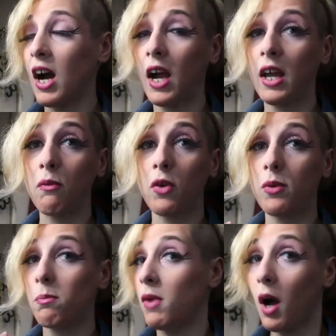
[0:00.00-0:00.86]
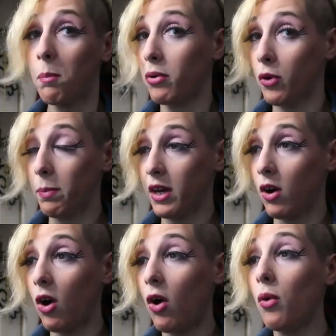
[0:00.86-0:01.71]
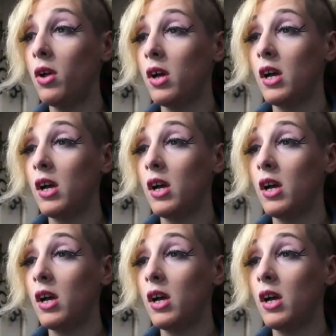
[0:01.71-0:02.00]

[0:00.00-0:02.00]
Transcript: I would not poop at all,